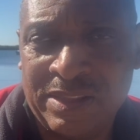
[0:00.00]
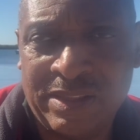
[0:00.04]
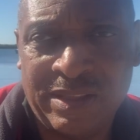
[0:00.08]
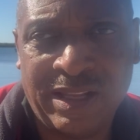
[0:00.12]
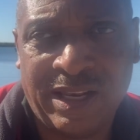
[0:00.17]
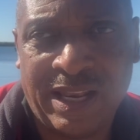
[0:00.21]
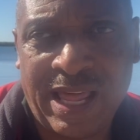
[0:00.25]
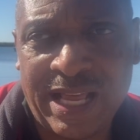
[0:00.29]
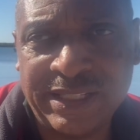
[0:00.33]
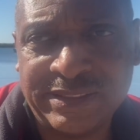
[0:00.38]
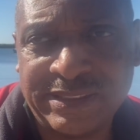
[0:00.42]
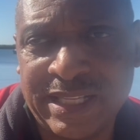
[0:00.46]
The
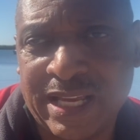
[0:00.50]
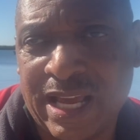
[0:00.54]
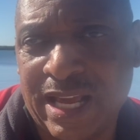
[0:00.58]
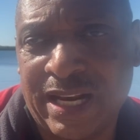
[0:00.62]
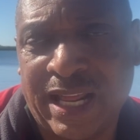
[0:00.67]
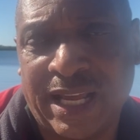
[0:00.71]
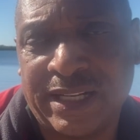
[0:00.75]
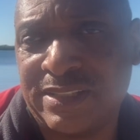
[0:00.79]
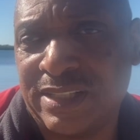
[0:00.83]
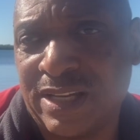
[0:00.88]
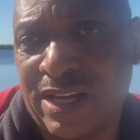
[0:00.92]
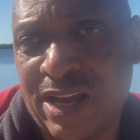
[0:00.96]
last thing I'd
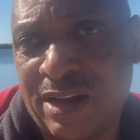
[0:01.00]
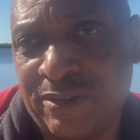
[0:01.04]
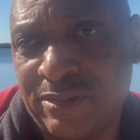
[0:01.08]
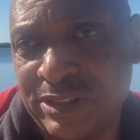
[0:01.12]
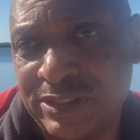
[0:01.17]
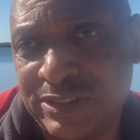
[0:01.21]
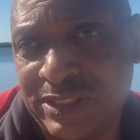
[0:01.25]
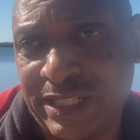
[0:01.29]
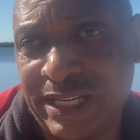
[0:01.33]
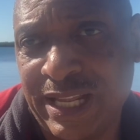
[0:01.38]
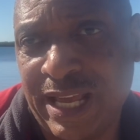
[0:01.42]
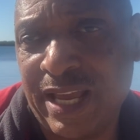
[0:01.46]
like to cover
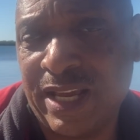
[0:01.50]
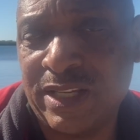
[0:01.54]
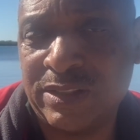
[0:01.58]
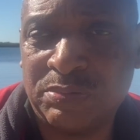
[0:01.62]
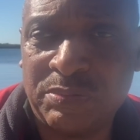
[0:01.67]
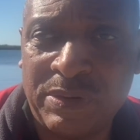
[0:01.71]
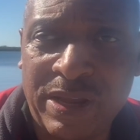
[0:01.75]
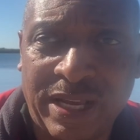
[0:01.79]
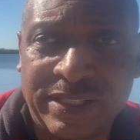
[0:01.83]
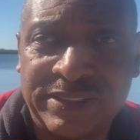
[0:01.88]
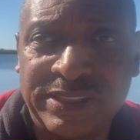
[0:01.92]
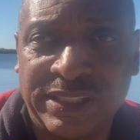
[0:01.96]
today is
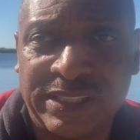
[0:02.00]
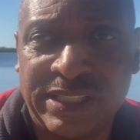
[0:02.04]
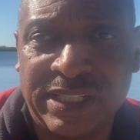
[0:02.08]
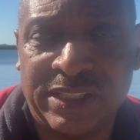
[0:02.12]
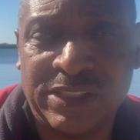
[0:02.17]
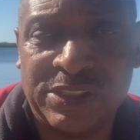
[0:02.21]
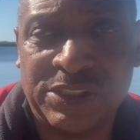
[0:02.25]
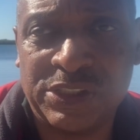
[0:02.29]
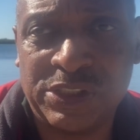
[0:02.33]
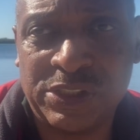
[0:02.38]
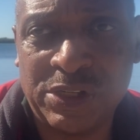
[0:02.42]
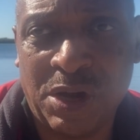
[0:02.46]
we actually did
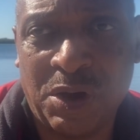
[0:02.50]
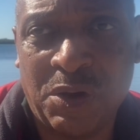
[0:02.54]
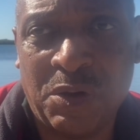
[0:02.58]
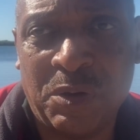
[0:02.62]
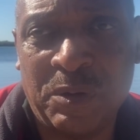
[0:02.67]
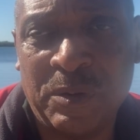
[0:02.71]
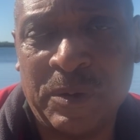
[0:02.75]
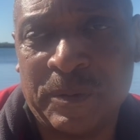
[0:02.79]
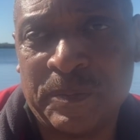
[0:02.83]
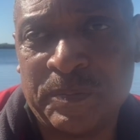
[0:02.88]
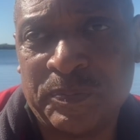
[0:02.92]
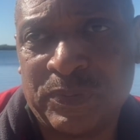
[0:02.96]
a
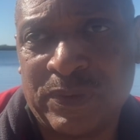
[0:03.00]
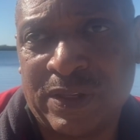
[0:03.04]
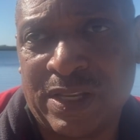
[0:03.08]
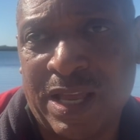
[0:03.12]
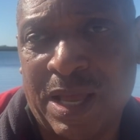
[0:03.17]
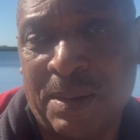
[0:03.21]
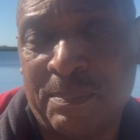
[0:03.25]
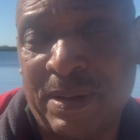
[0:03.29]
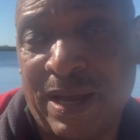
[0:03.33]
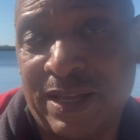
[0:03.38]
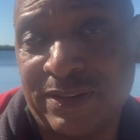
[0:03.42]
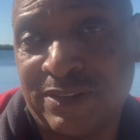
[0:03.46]
show
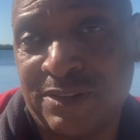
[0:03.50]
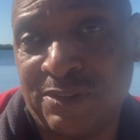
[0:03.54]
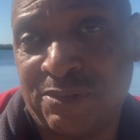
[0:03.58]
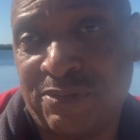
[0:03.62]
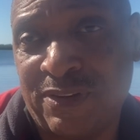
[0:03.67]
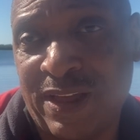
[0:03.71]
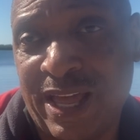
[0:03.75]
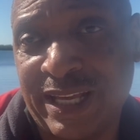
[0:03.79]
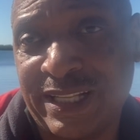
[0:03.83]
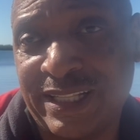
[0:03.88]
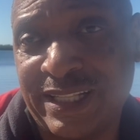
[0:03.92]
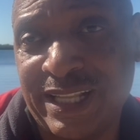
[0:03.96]
about the
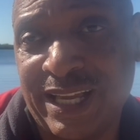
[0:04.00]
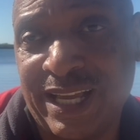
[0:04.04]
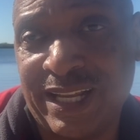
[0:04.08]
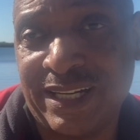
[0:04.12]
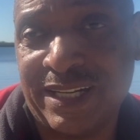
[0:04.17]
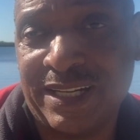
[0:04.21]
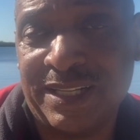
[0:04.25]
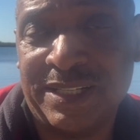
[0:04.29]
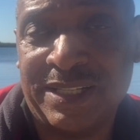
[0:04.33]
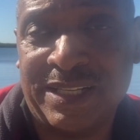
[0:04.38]
fact that